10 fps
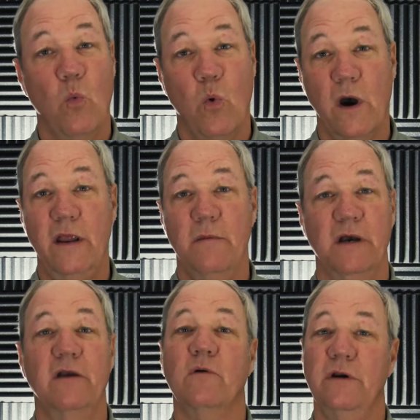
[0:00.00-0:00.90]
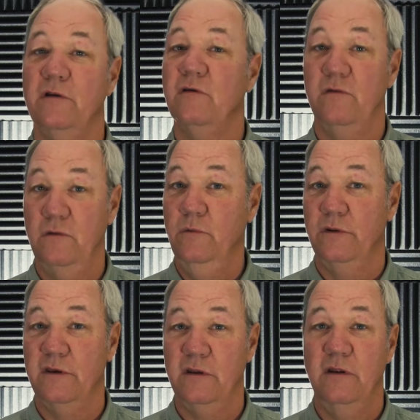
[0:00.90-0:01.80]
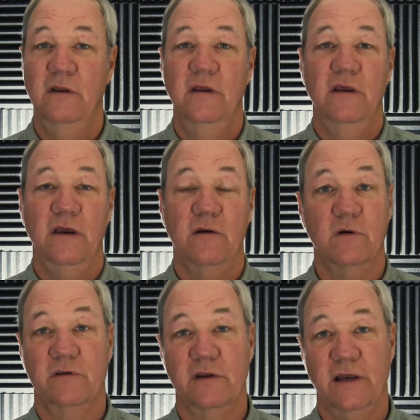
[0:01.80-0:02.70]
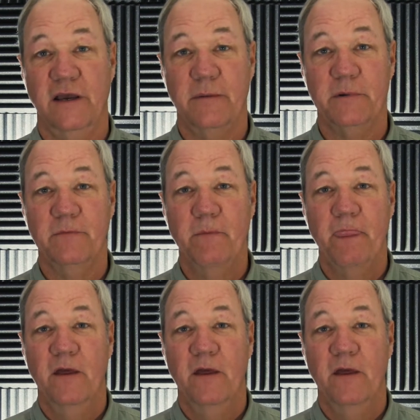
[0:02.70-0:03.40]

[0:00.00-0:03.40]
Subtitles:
what am I going to do with it, and what's going to happen?